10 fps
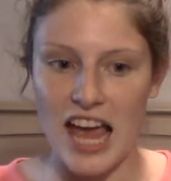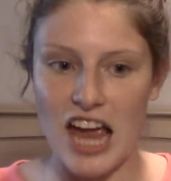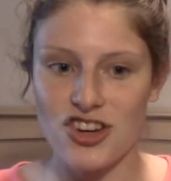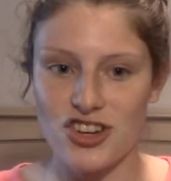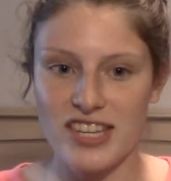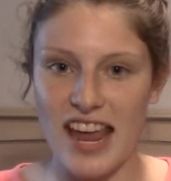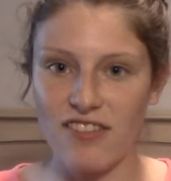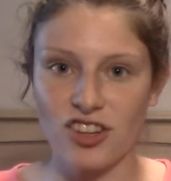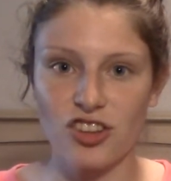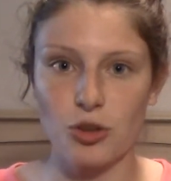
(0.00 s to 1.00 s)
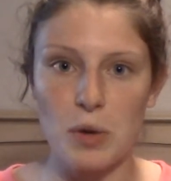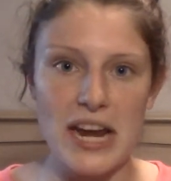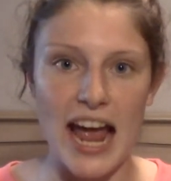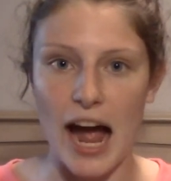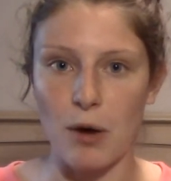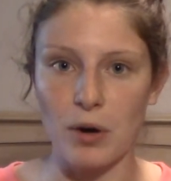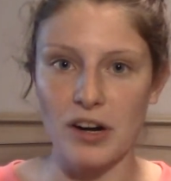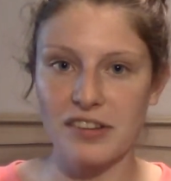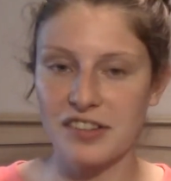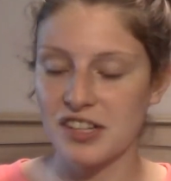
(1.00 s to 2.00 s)
and just gave us 3
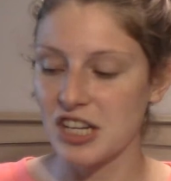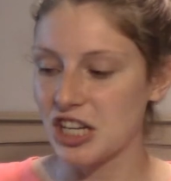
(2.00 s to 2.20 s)
hours